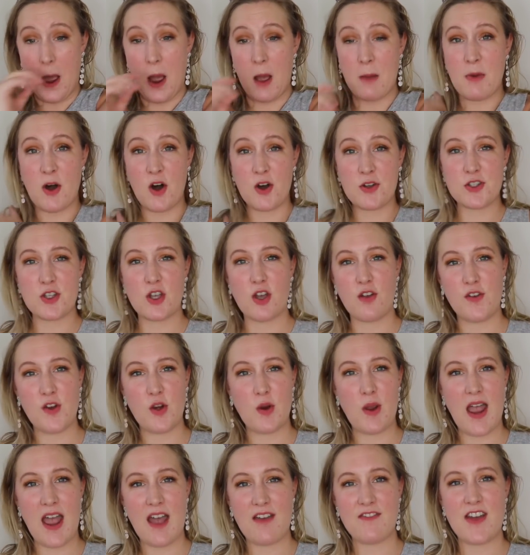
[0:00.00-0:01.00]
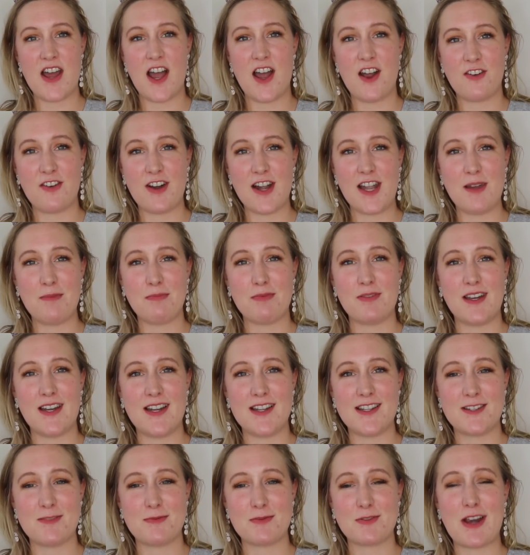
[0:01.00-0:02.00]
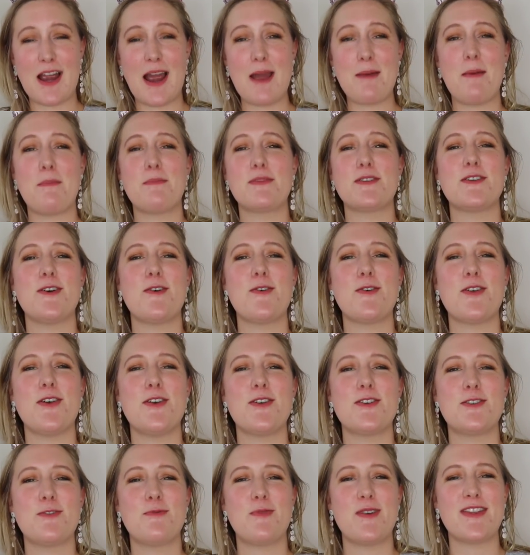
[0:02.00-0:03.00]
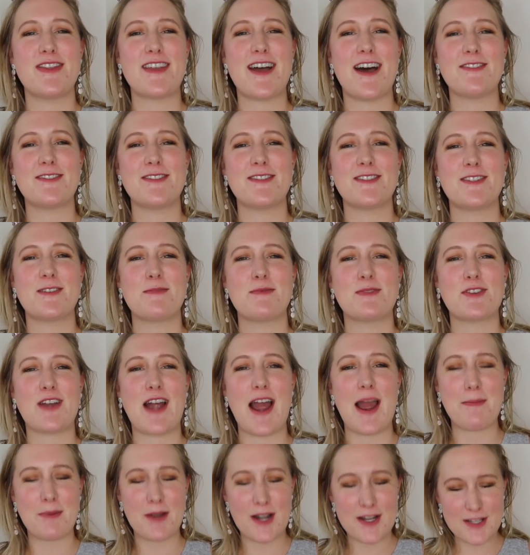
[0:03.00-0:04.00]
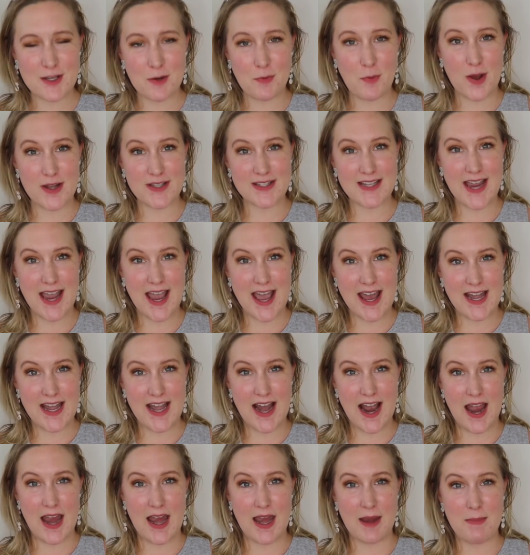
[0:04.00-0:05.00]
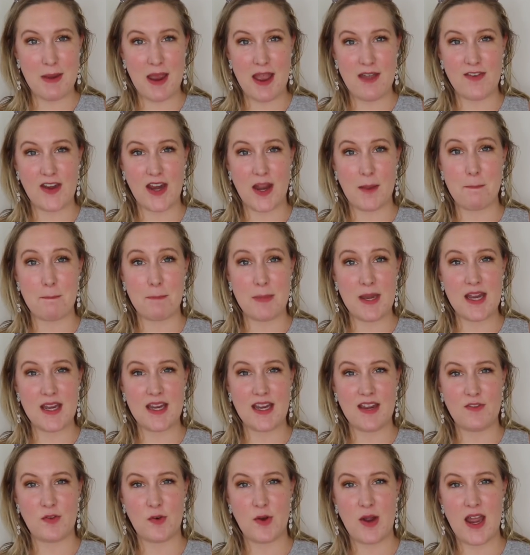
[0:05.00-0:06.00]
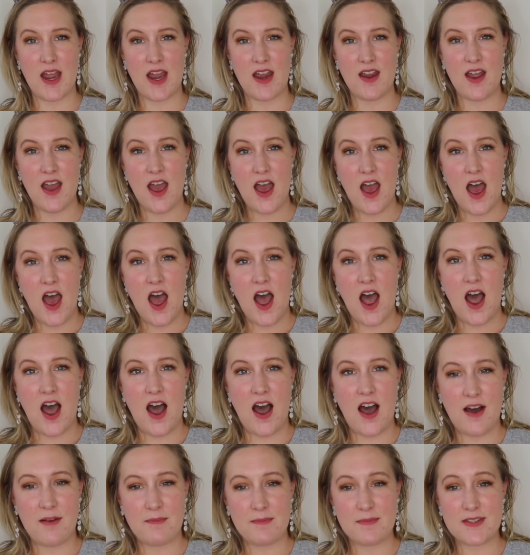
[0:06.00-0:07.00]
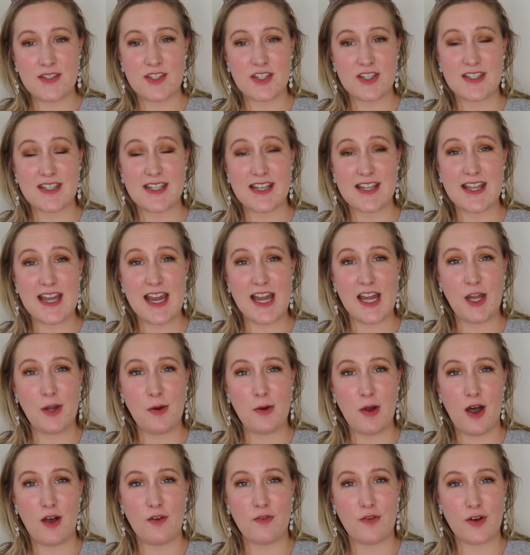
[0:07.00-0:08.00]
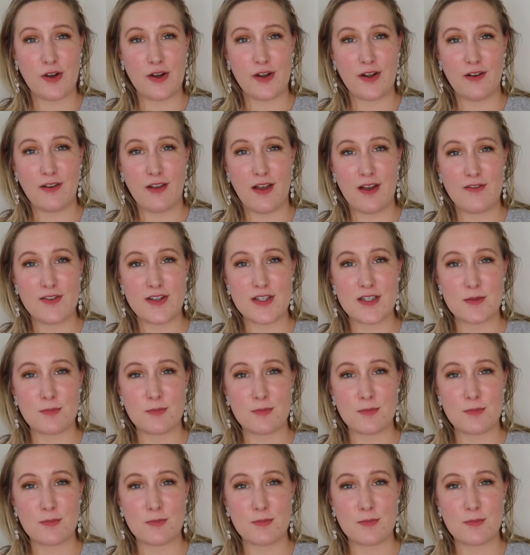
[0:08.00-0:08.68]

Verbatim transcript: Um, also, if you have not already, please subscribe. I'm so close to one thousand subscribers, and once I hit it, I am having a big giveaway um, just to thank you all for all your love and